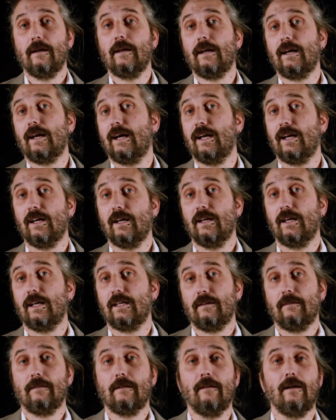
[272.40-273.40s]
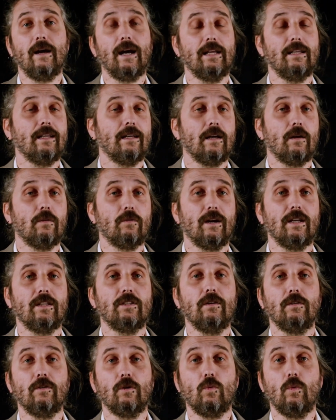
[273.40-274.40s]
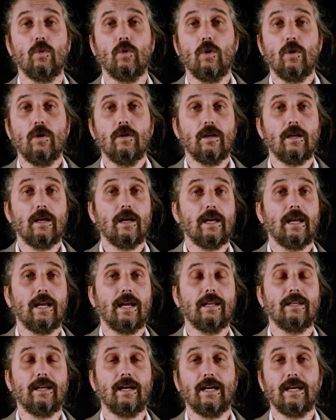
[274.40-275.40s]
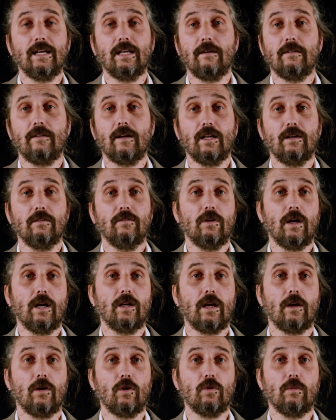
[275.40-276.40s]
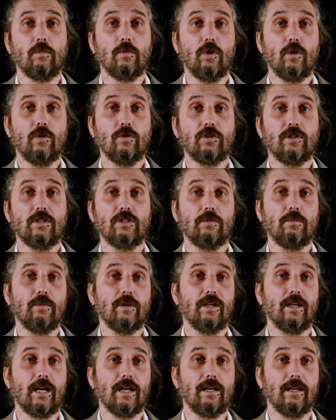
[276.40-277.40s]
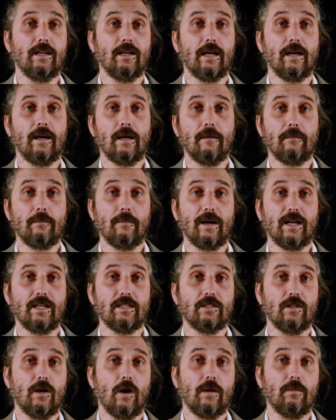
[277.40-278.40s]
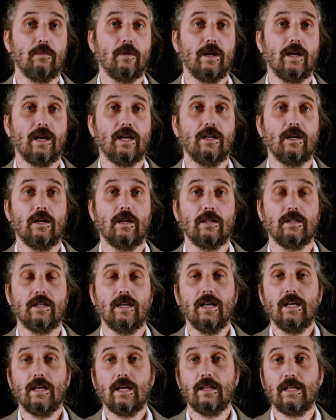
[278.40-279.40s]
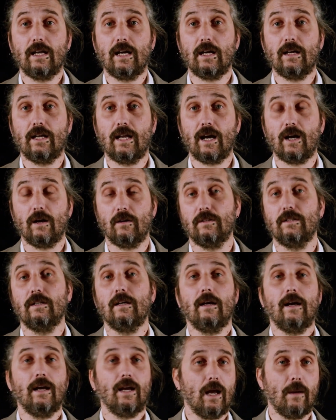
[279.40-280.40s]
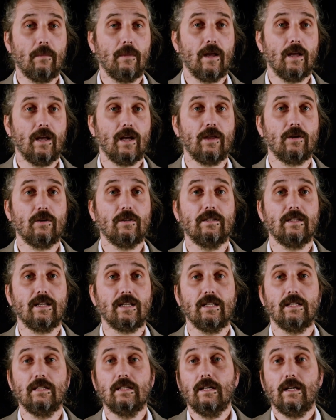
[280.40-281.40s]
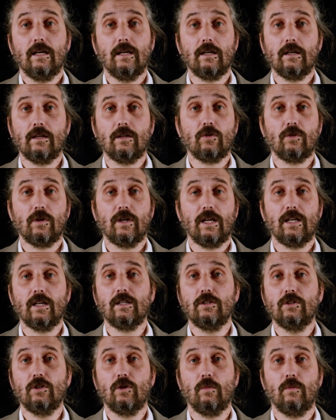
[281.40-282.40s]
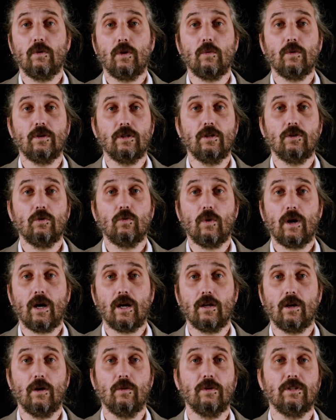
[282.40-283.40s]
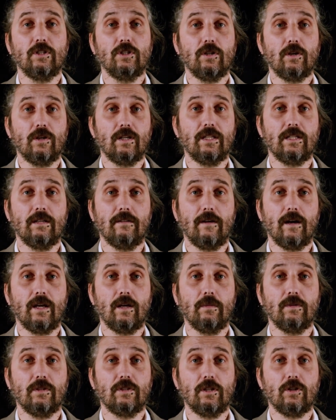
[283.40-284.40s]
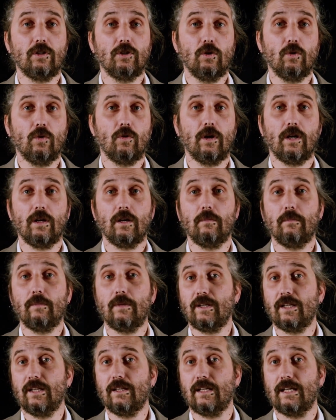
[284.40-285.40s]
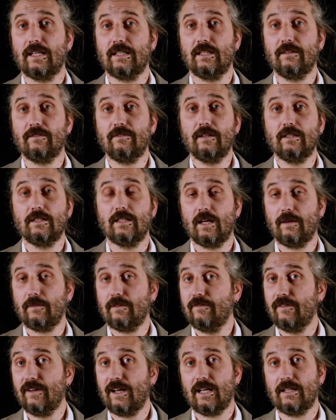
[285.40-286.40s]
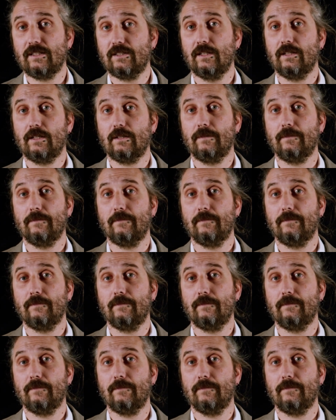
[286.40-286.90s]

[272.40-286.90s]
In Italy, as in the rest of the world, an innovative clinical approach is spreading based on molecular data that allows, among other things, treating a tumor with a drug originally developed to cure a completely different type of cancer.